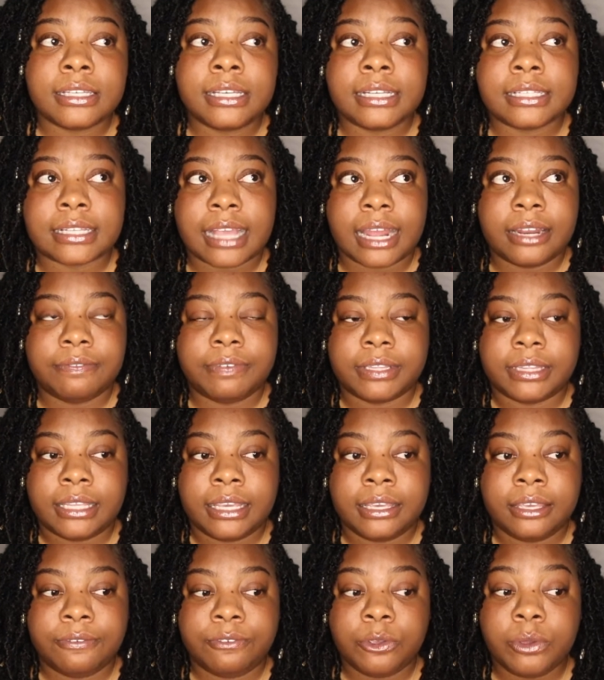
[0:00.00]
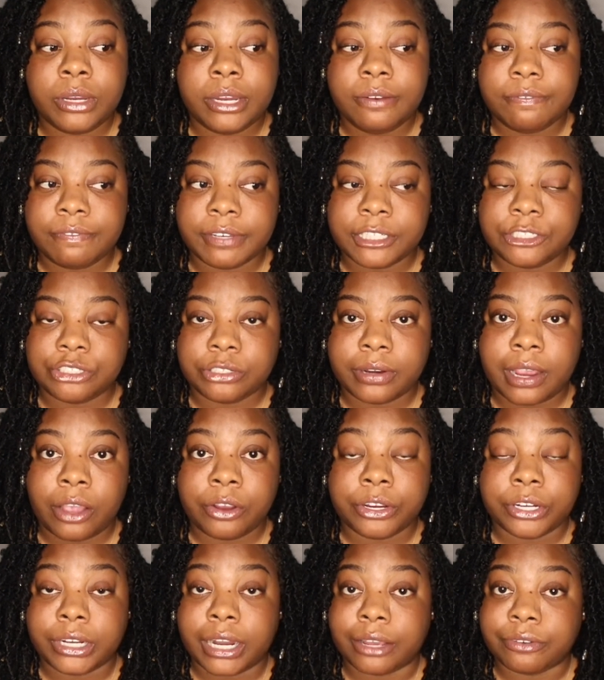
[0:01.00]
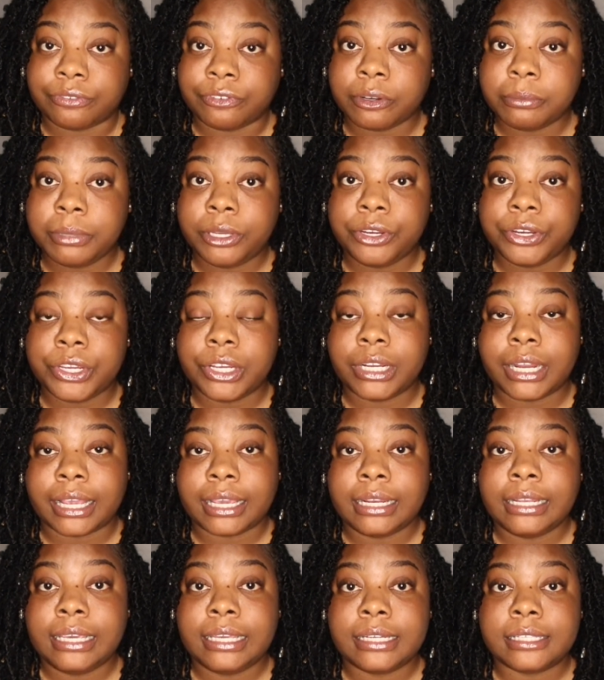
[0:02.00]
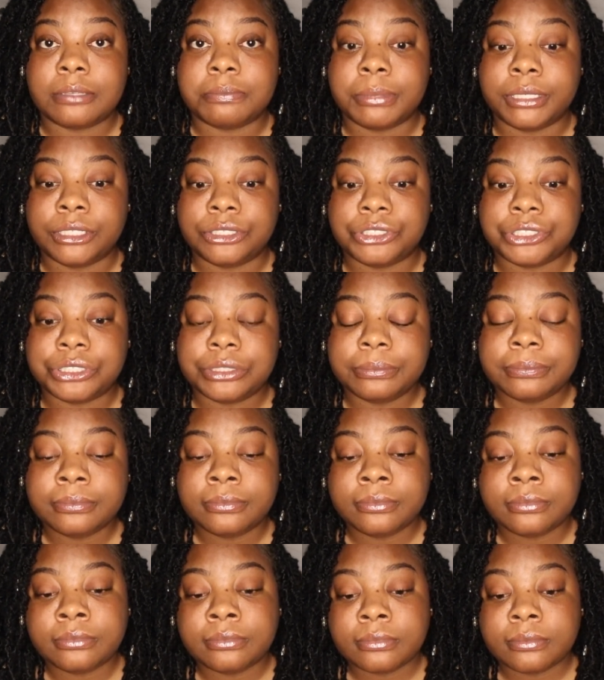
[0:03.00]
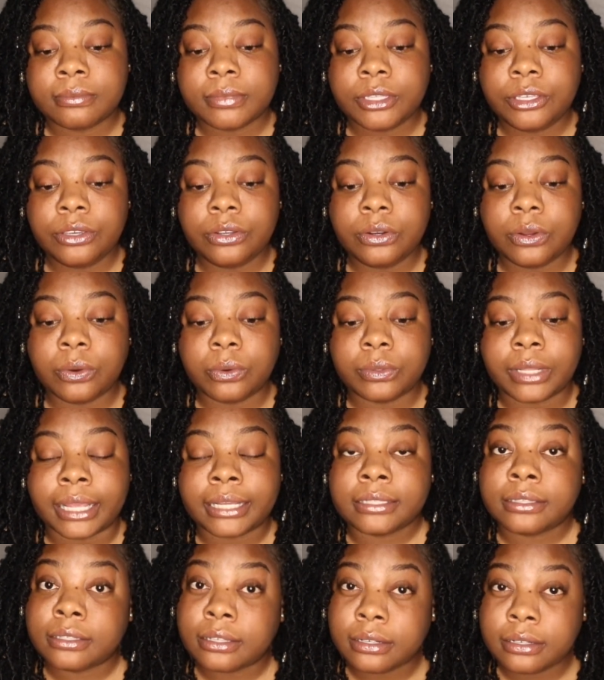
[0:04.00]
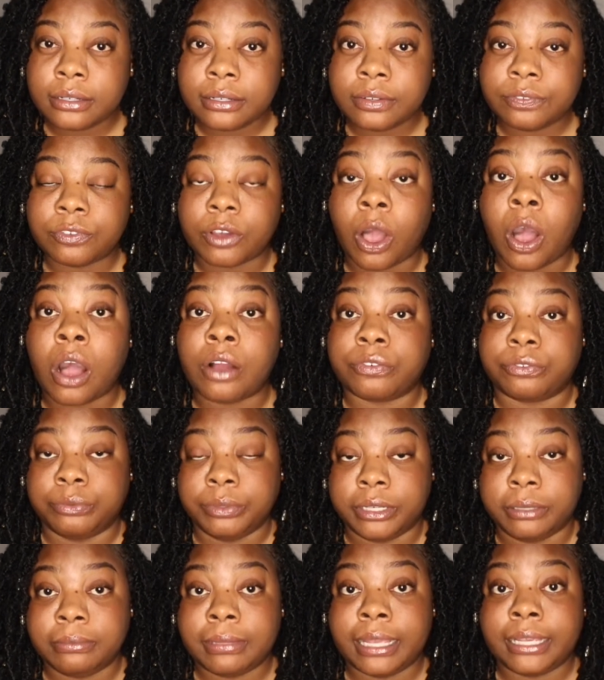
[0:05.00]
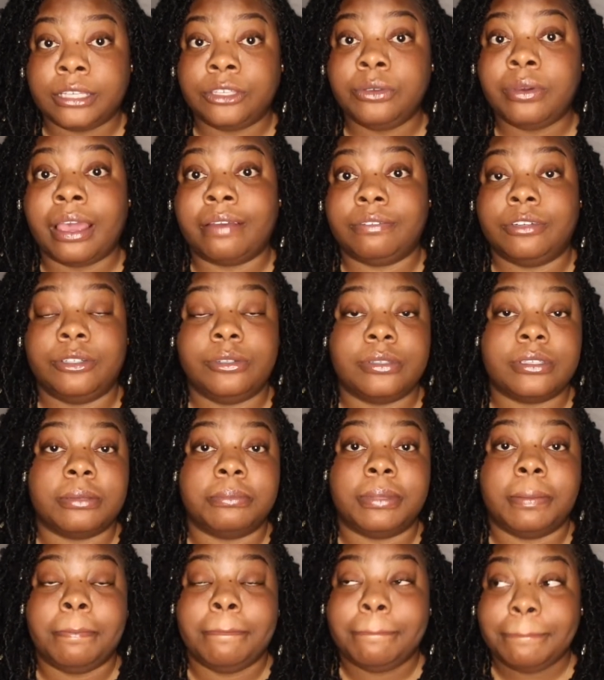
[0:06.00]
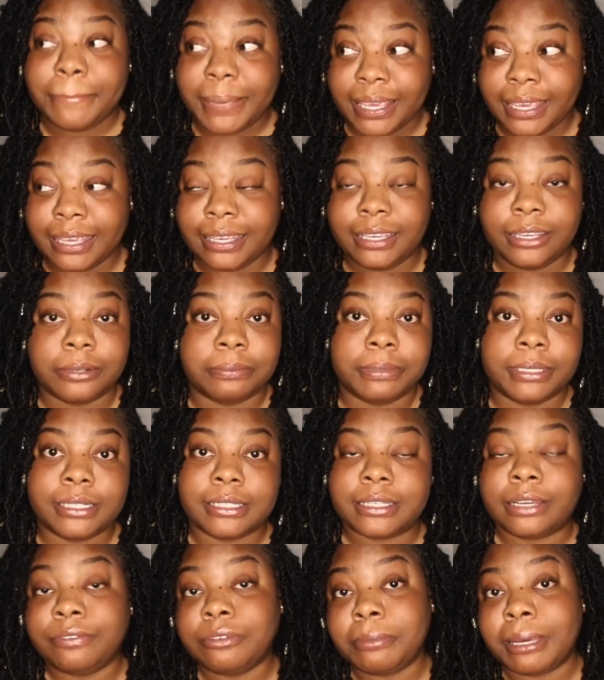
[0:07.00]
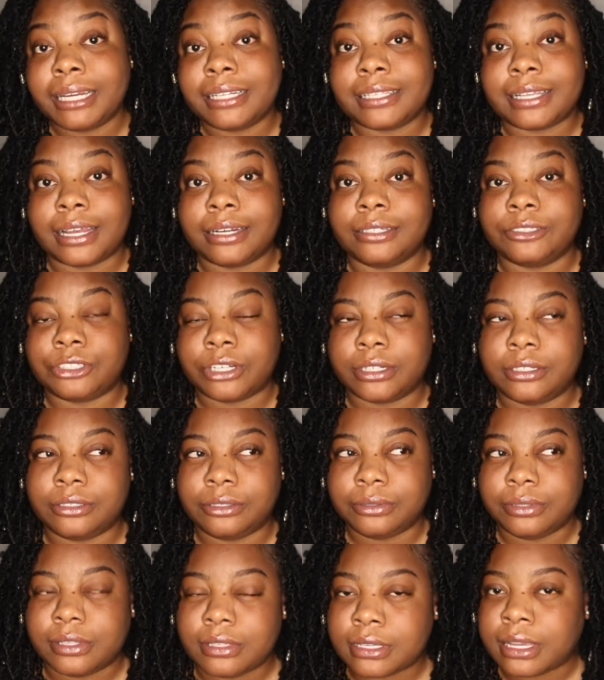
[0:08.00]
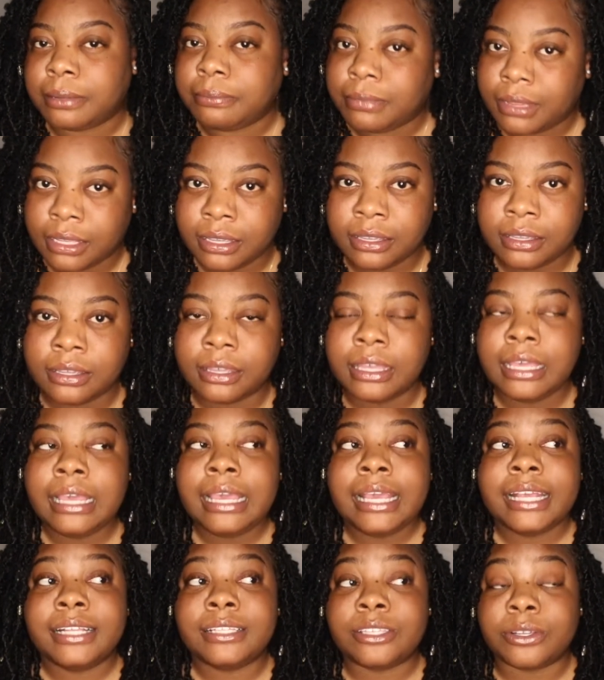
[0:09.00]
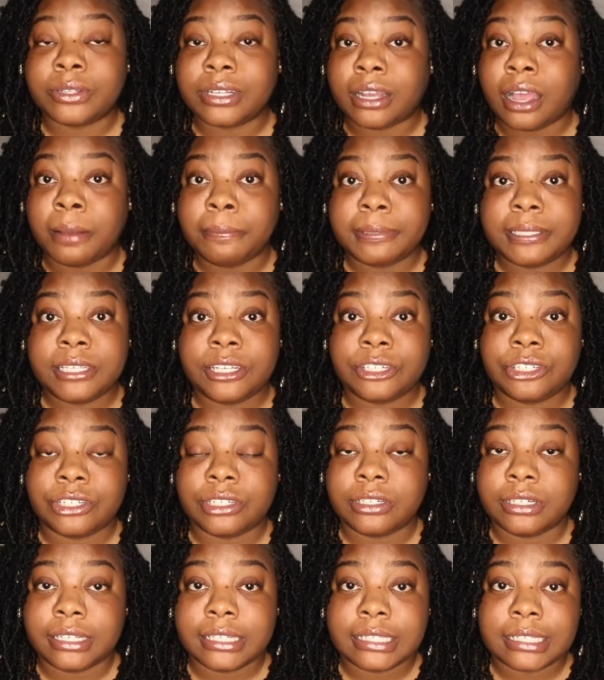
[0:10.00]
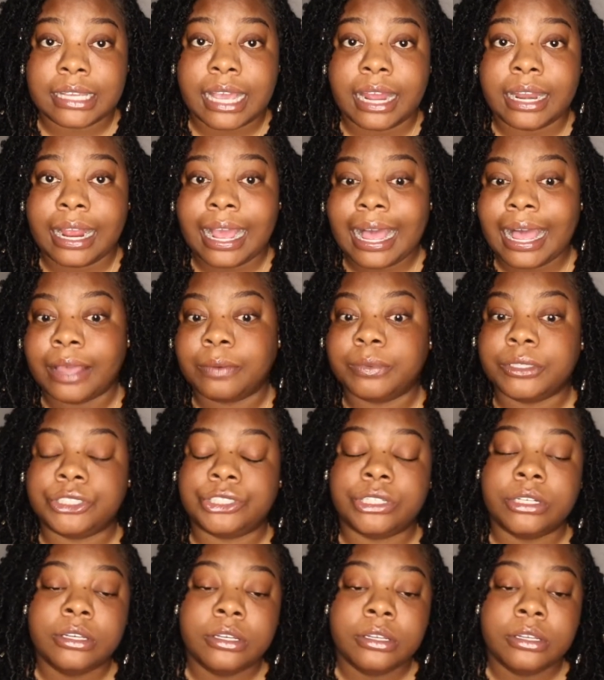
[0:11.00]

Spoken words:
it's kind of a thing. If you didn't venture out, you're not from here, you're not going to get as much, like love off rip. Like, you have to do something big here, because everybody's kind of trying to do the same thing. And so the competition is kind of high, which